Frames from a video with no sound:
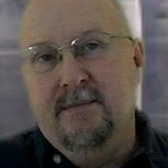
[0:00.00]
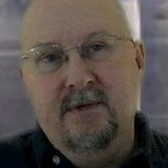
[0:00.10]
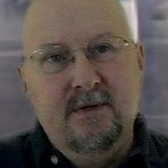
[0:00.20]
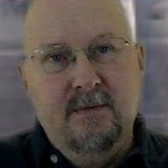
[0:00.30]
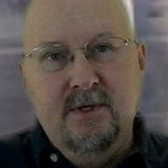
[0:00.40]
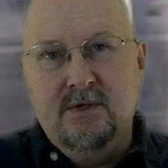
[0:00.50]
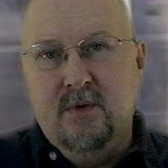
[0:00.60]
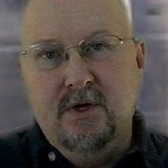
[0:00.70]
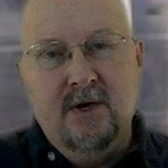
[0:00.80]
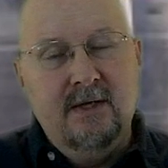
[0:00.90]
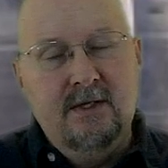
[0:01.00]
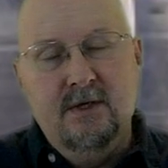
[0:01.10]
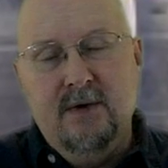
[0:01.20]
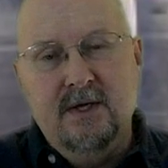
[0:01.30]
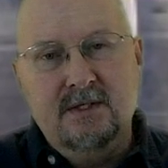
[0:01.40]
I mean, it depends on where you're at in the
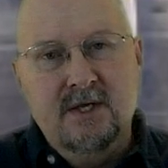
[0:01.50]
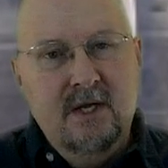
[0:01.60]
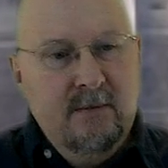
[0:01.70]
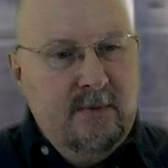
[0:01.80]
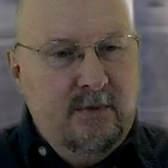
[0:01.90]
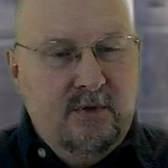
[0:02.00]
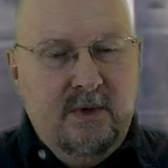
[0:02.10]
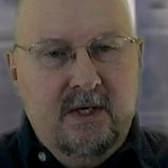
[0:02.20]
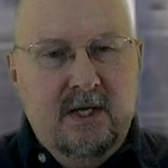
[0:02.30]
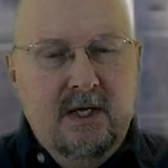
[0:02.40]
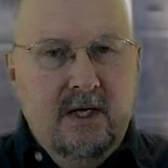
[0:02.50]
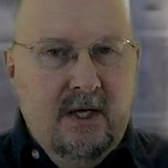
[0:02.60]
U.S., but between